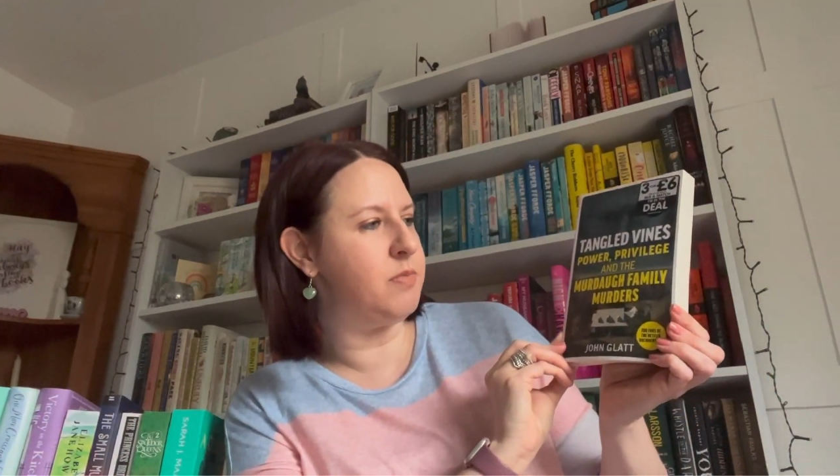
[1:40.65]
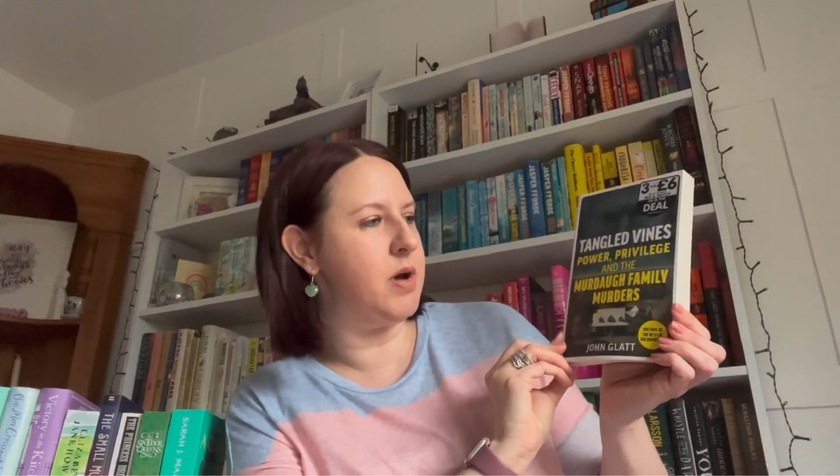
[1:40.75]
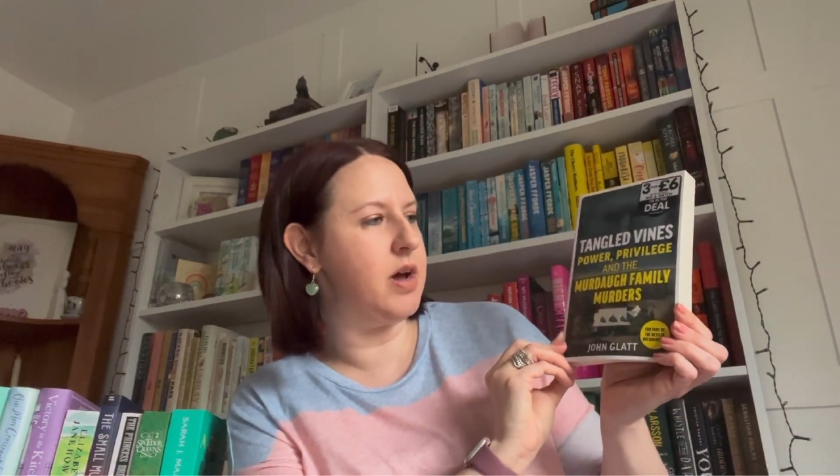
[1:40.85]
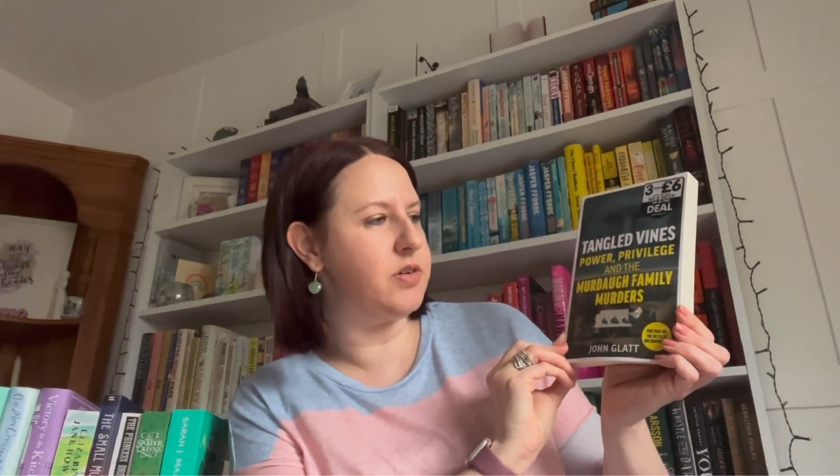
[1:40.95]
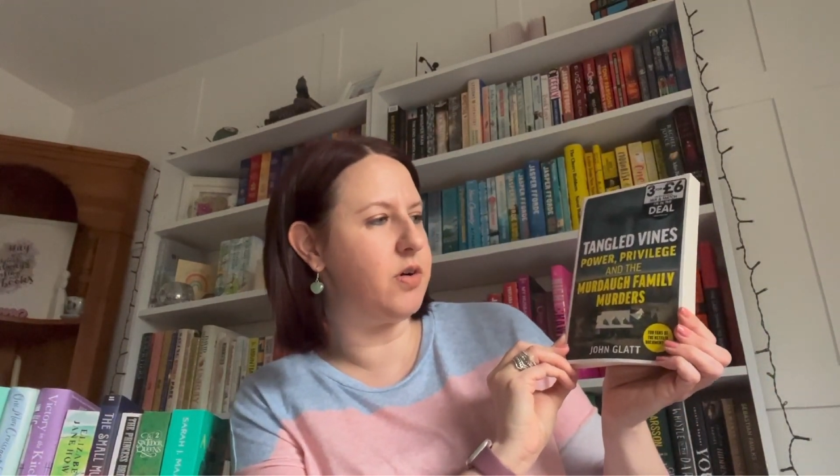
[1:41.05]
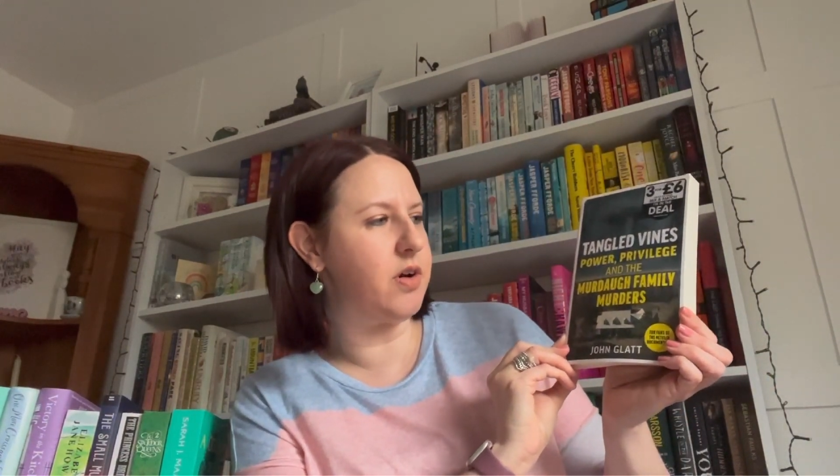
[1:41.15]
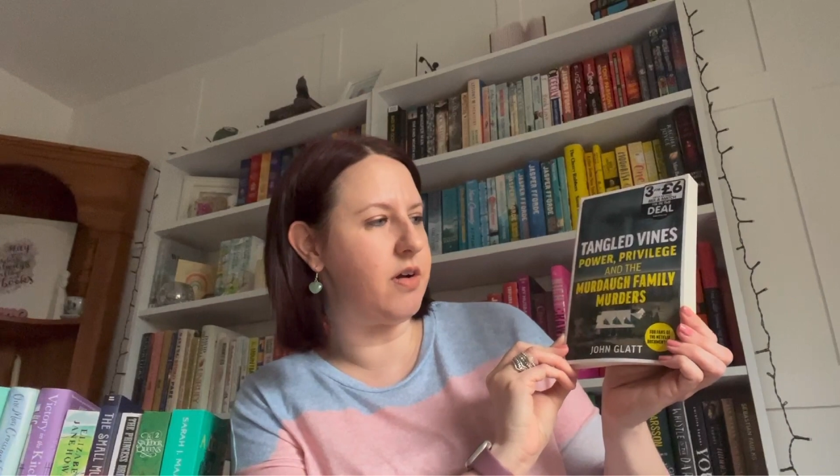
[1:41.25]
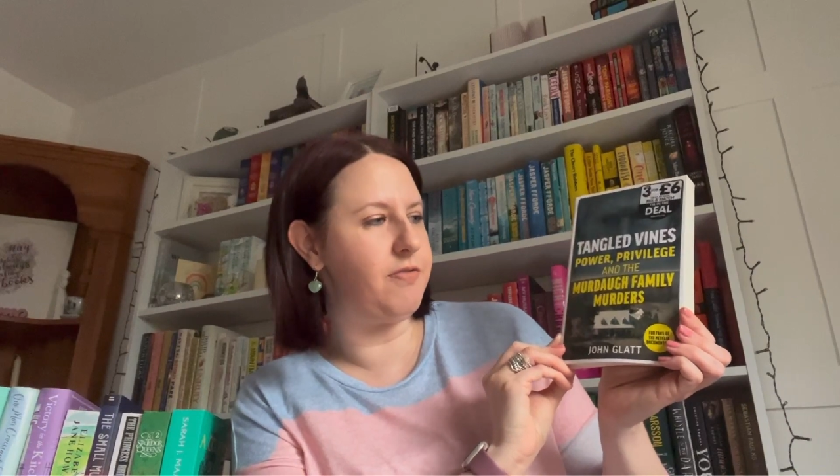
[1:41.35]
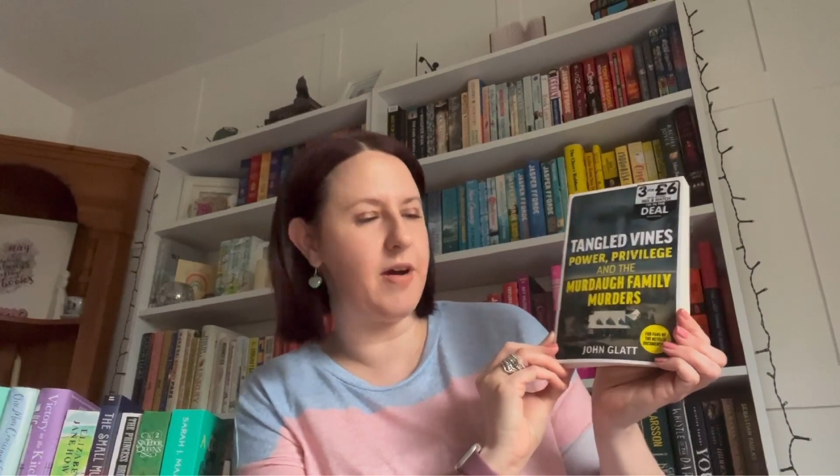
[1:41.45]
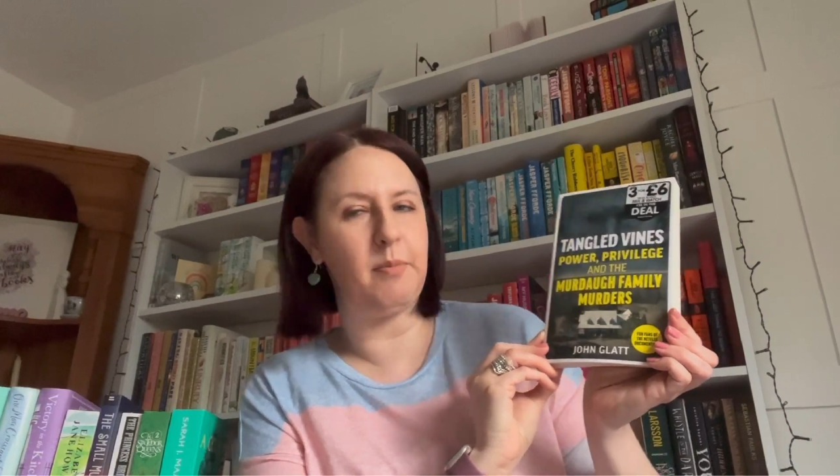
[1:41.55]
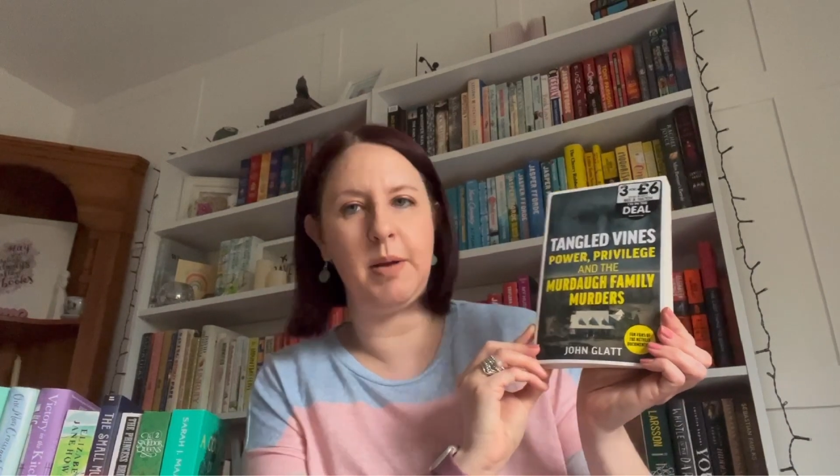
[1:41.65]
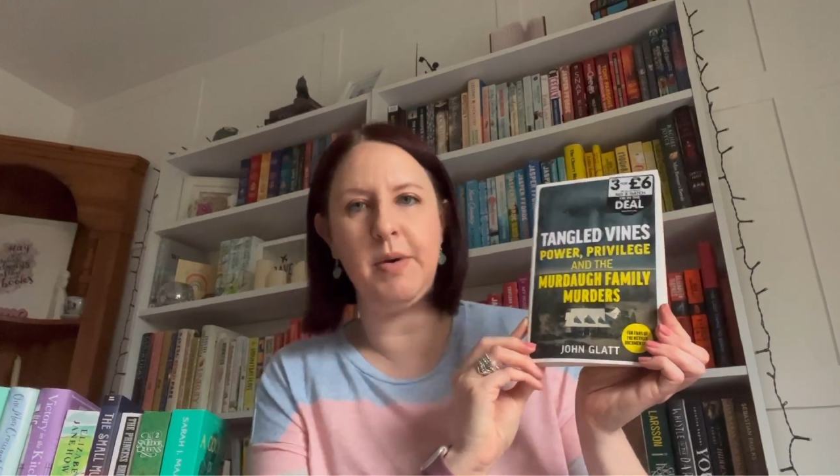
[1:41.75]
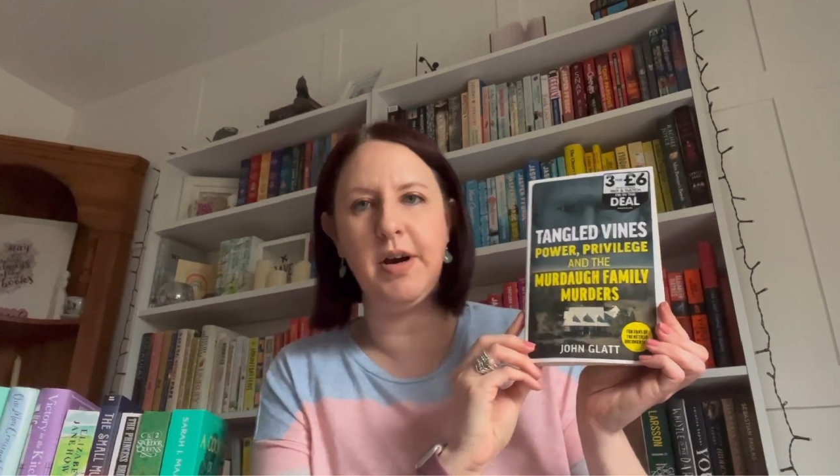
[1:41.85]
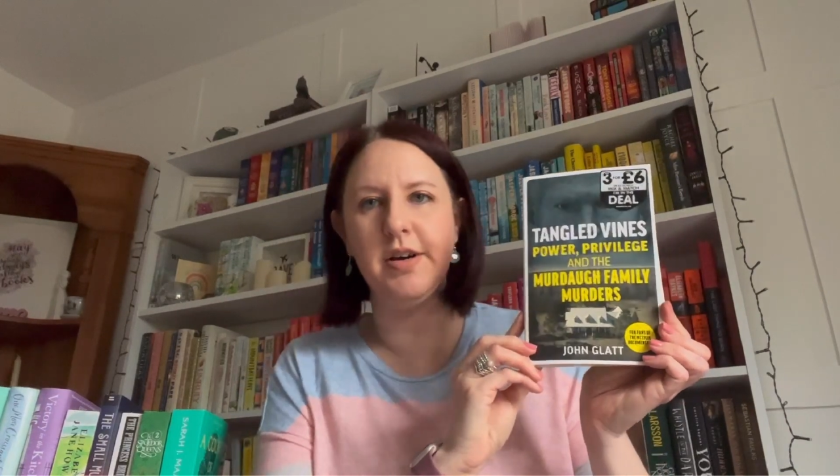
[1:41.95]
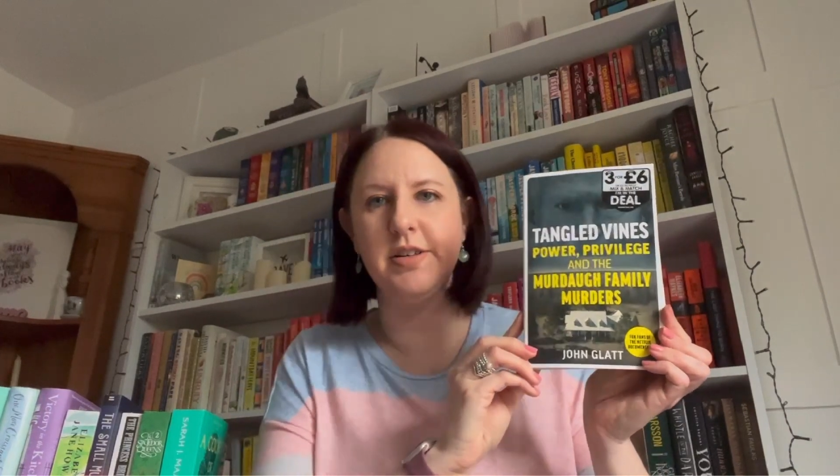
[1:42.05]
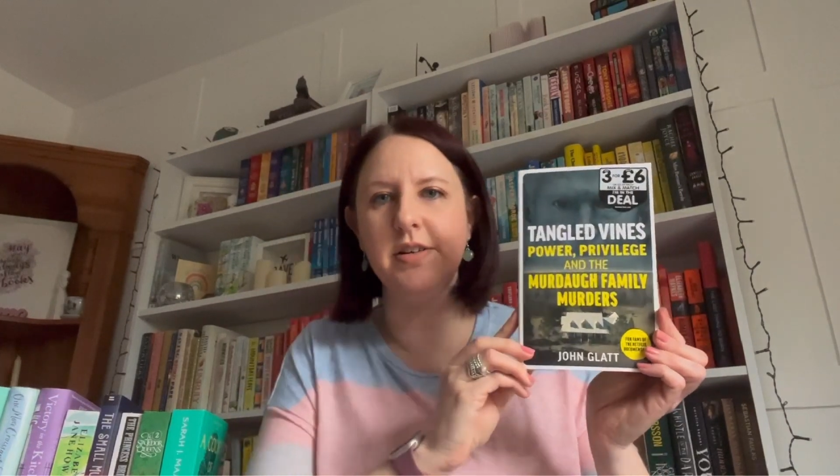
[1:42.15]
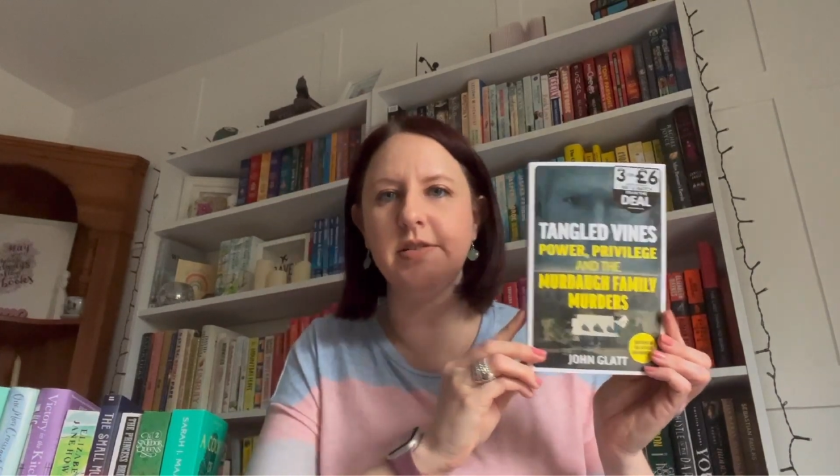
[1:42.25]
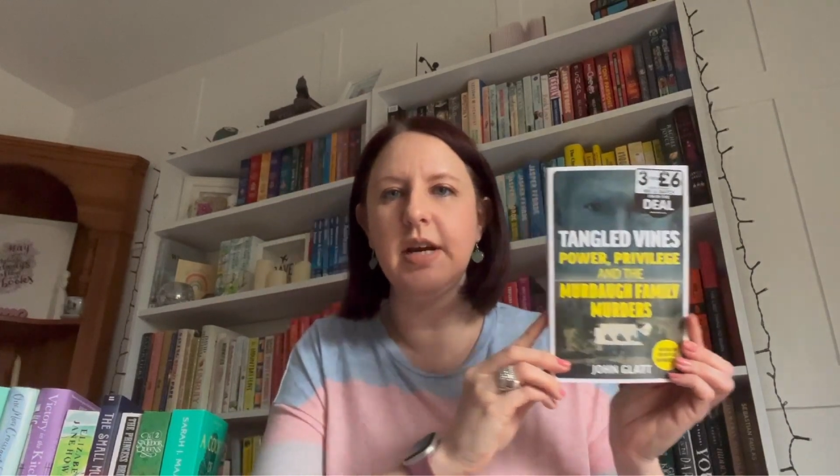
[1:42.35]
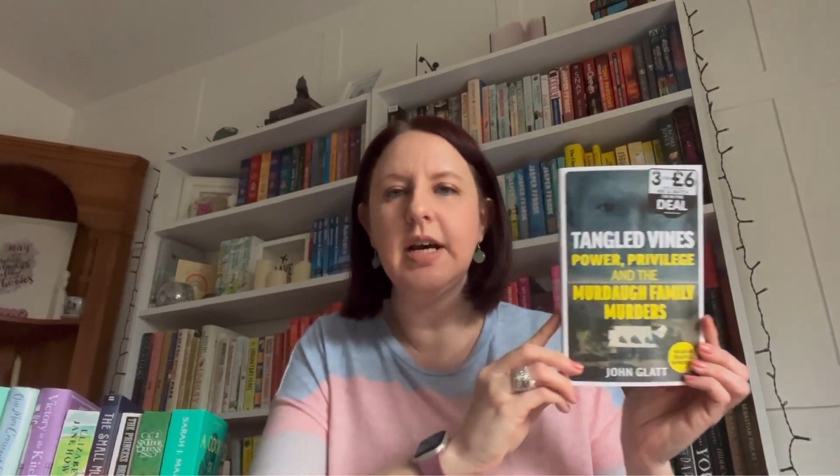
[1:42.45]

Murdoch Family Murders.